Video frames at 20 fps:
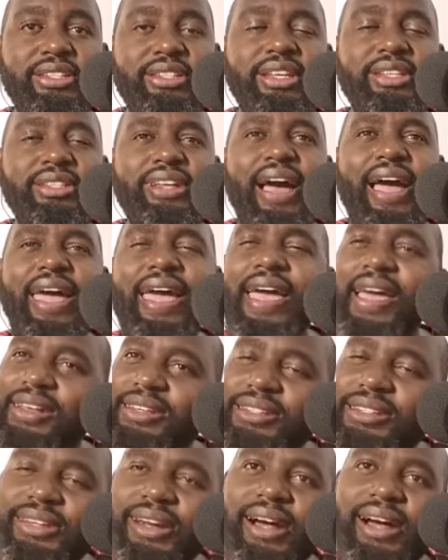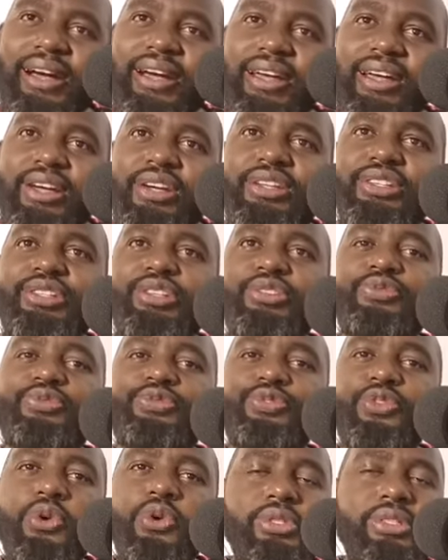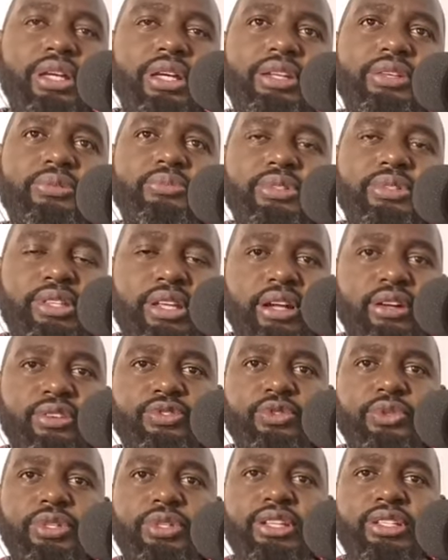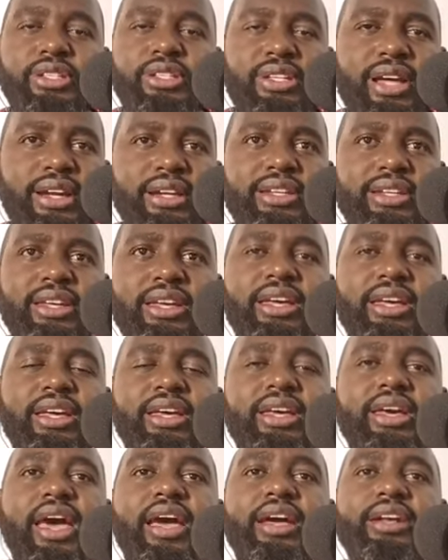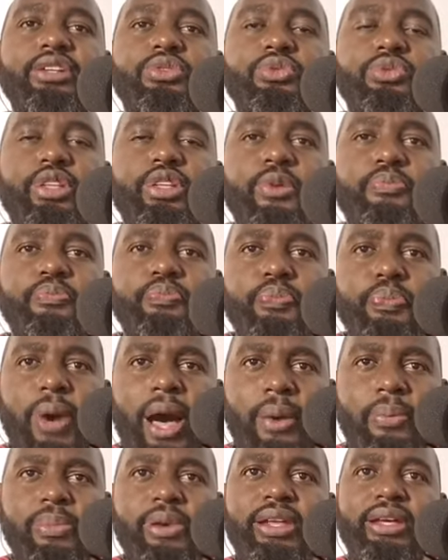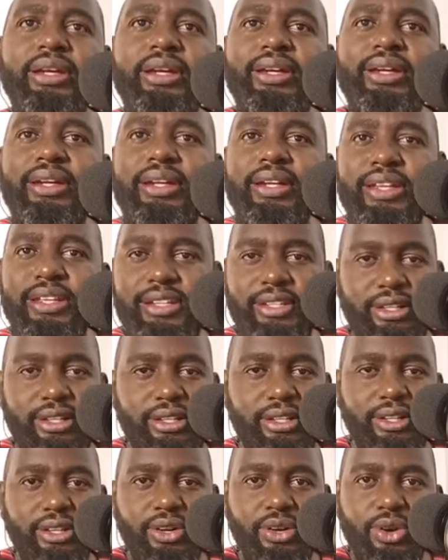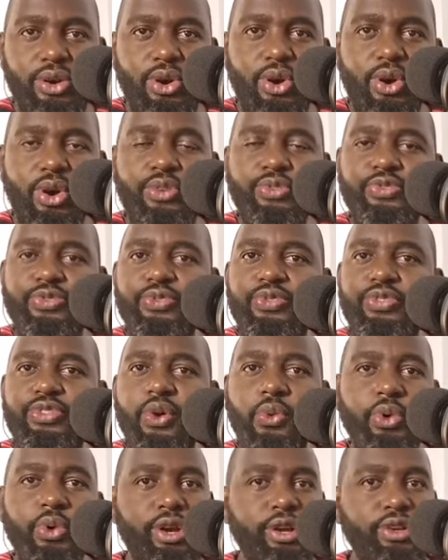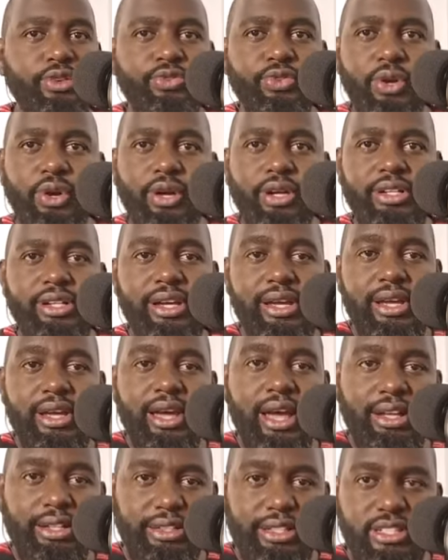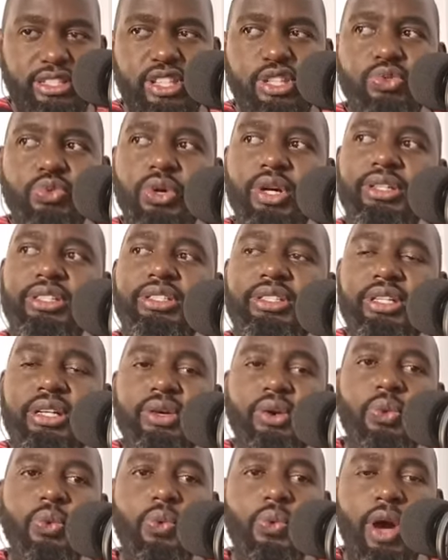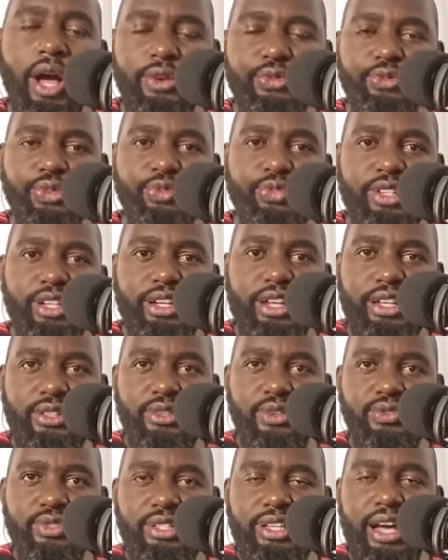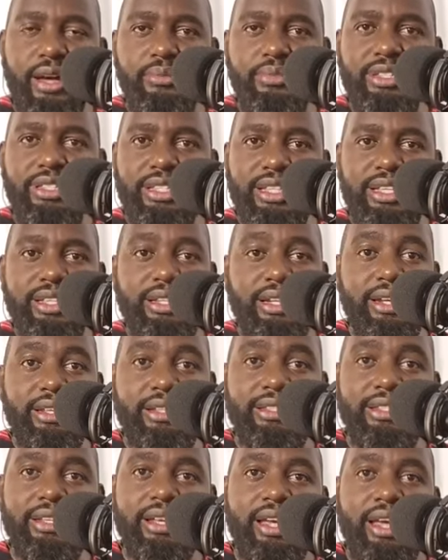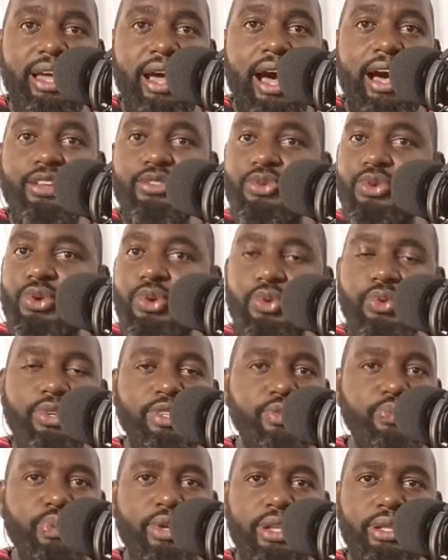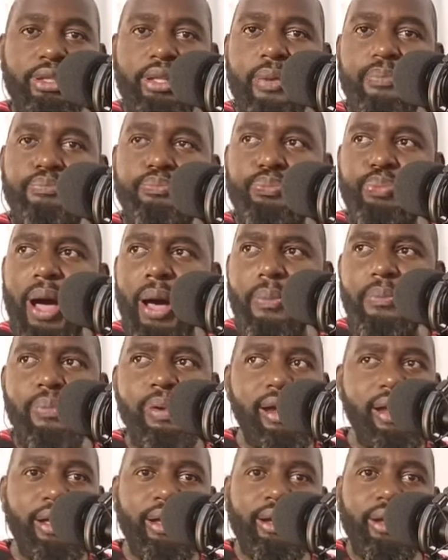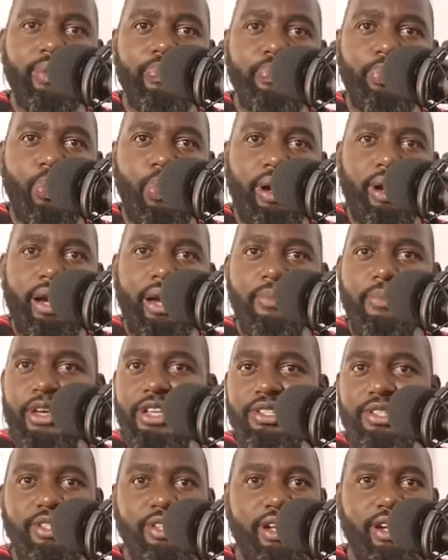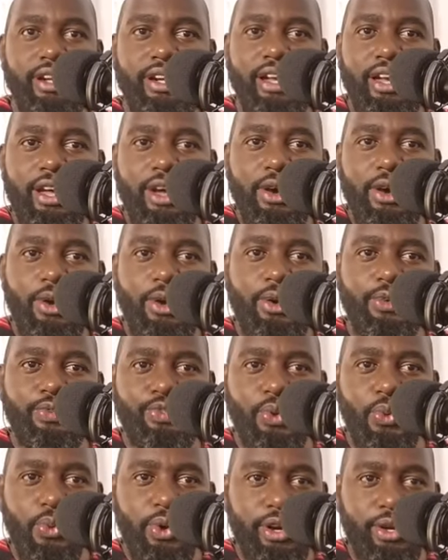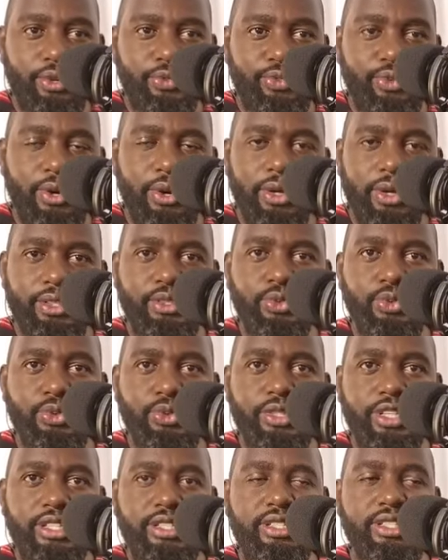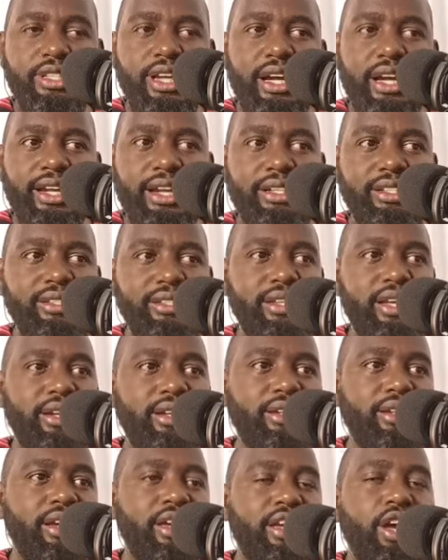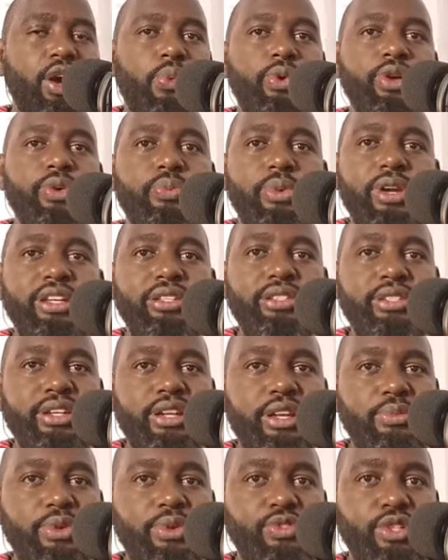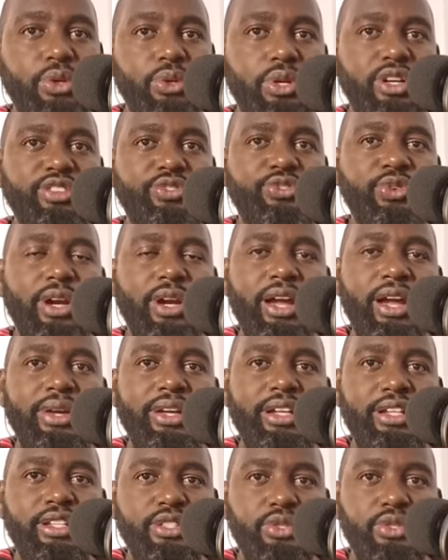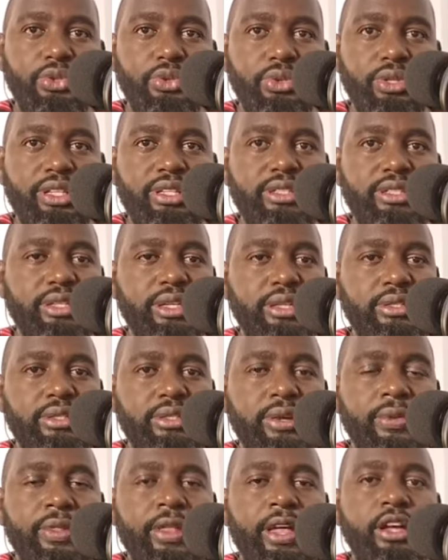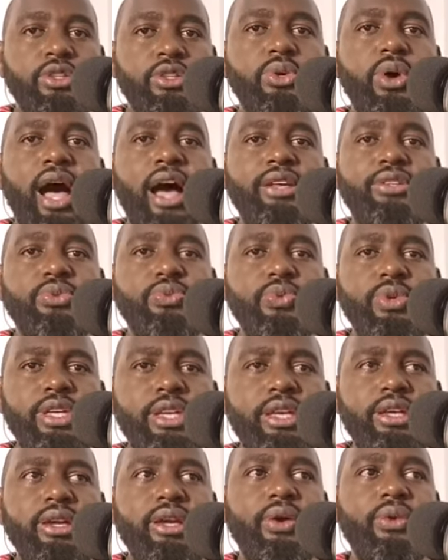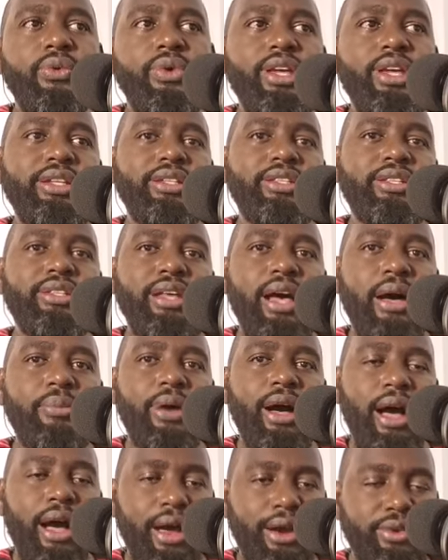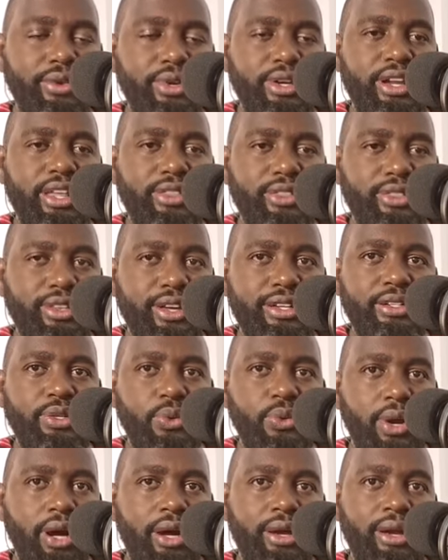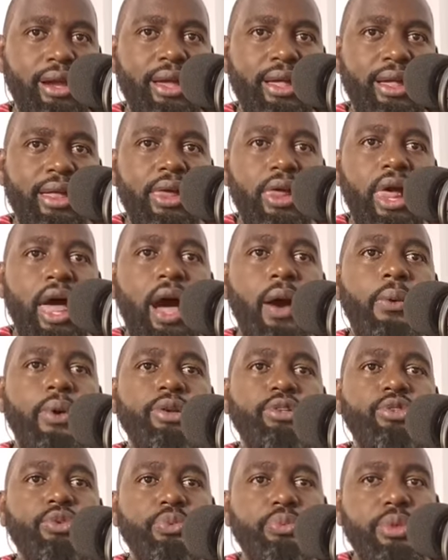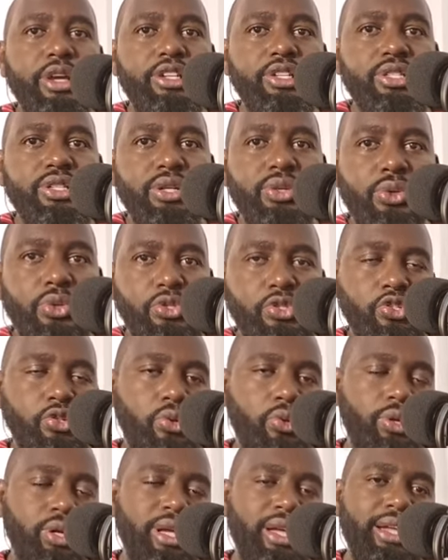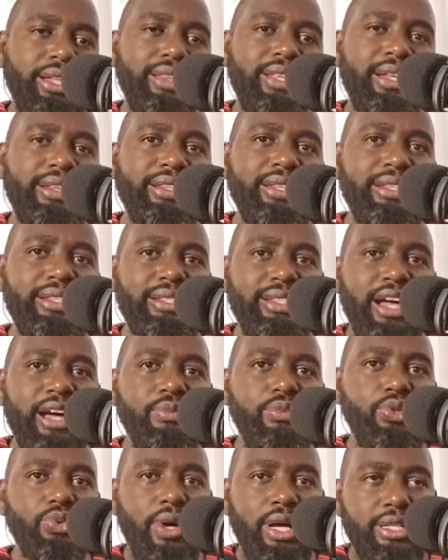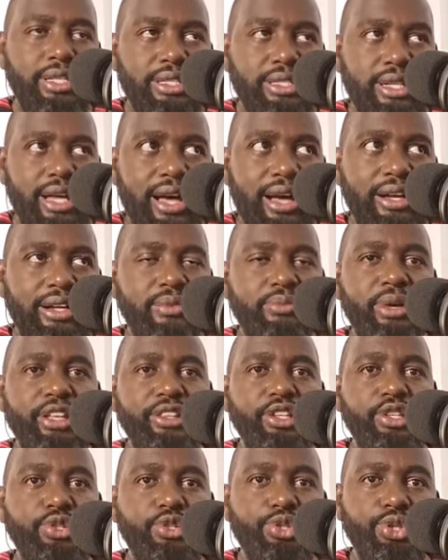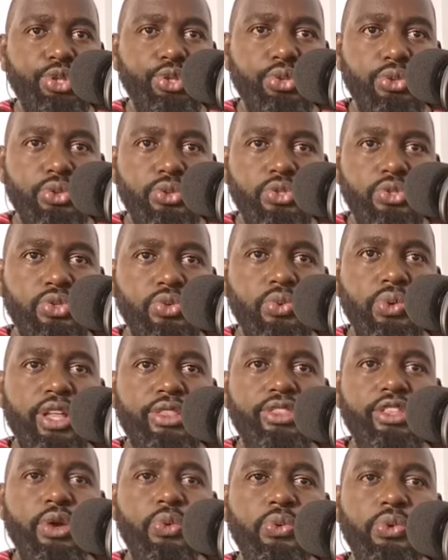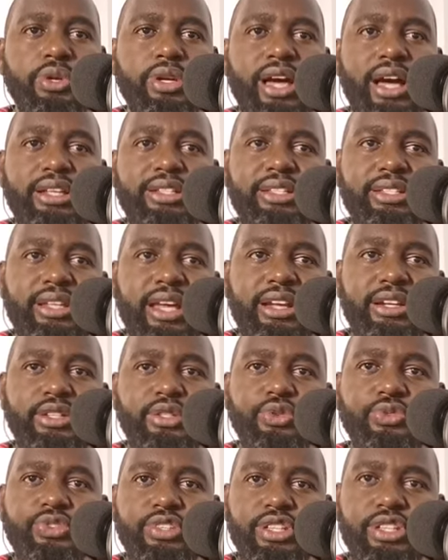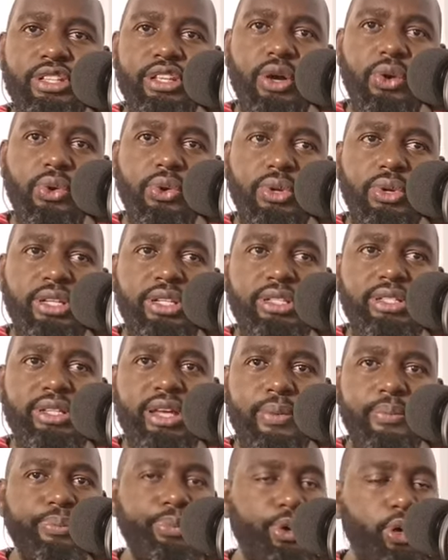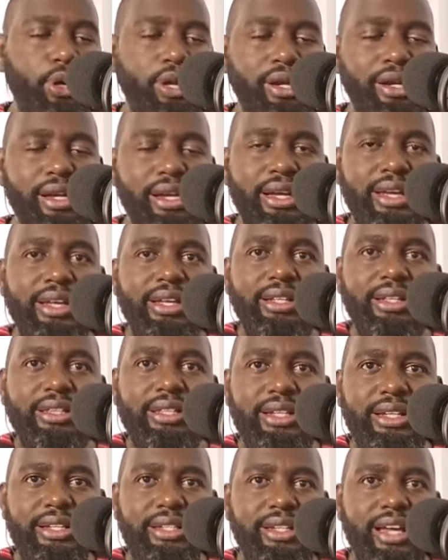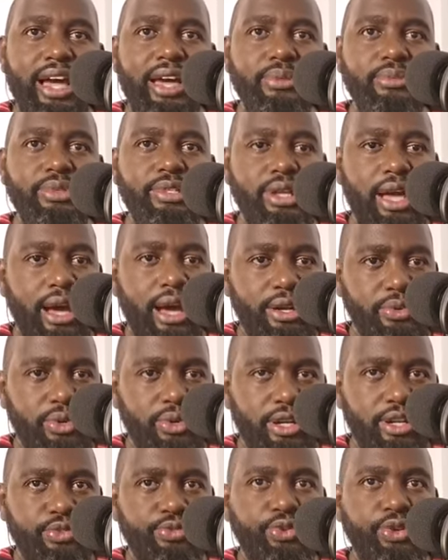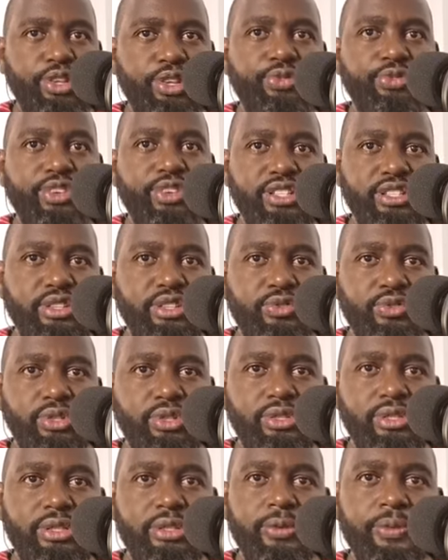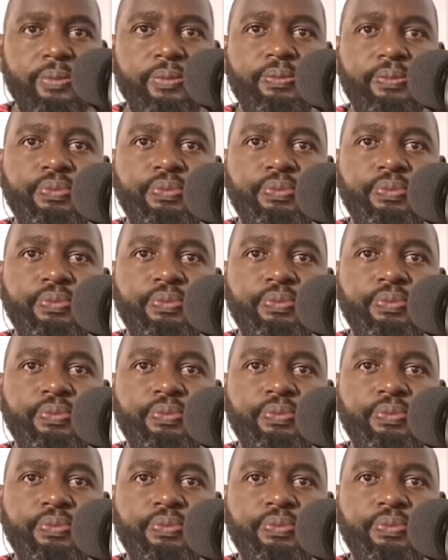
He says that Ezra devoted himself to the study and to the public reading of the Word of God. And this is what 150 days of Psalm series has always been, the public proclamation of the Word of God through these channels. And we bless the name of the Lord for allowing us to do these things. So as we read Psalm 131, I want to mention also that these psalms were sung by the Jews when they would ascend to visit the Holy Temple 3 times annually for the festivals.